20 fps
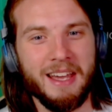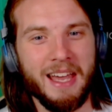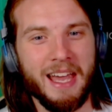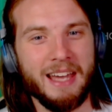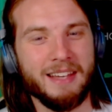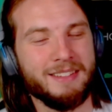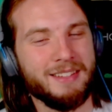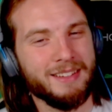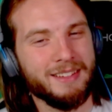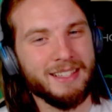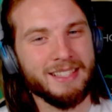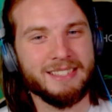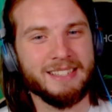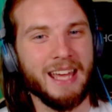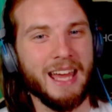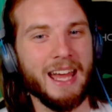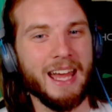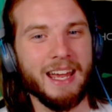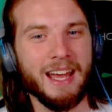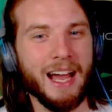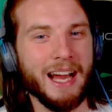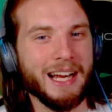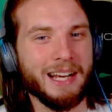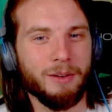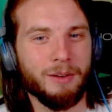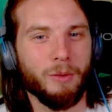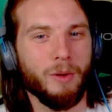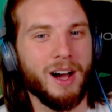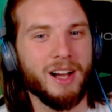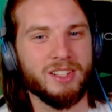And to this day, I can
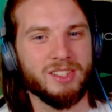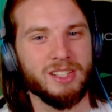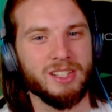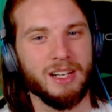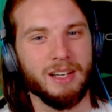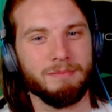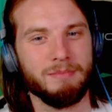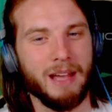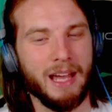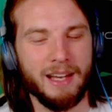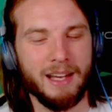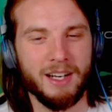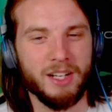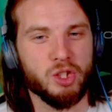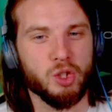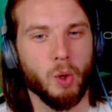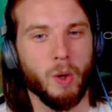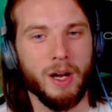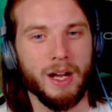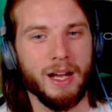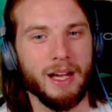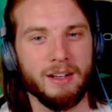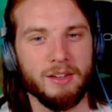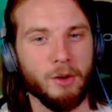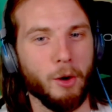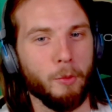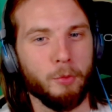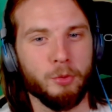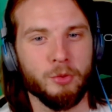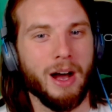watch it and enjoy it,
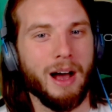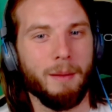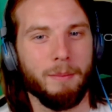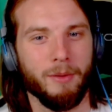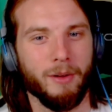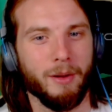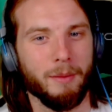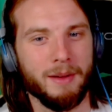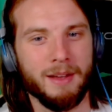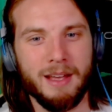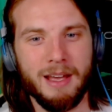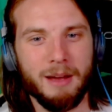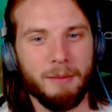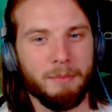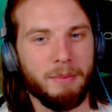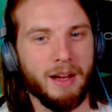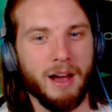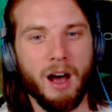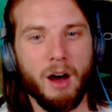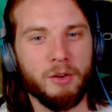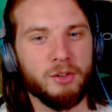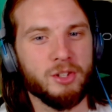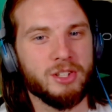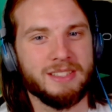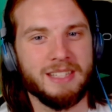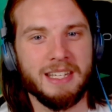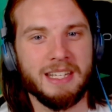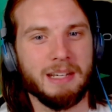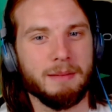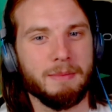no problem. But I'll just
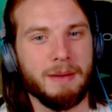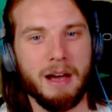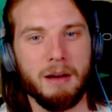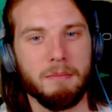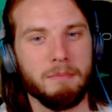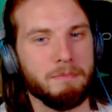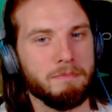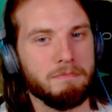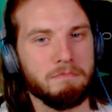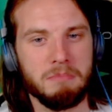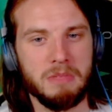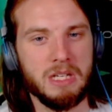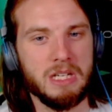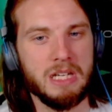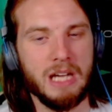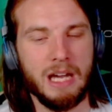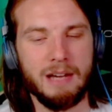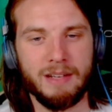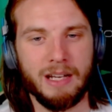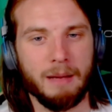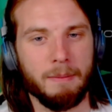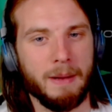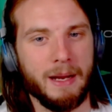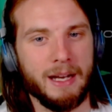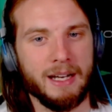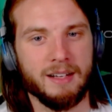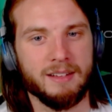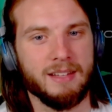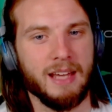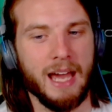think about me having a
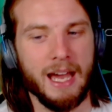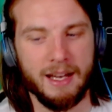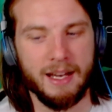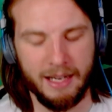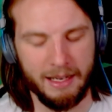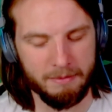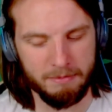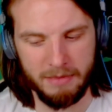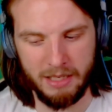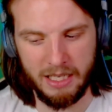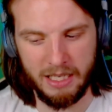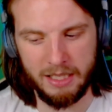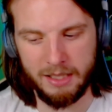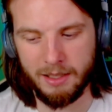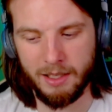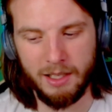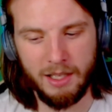panic attack and me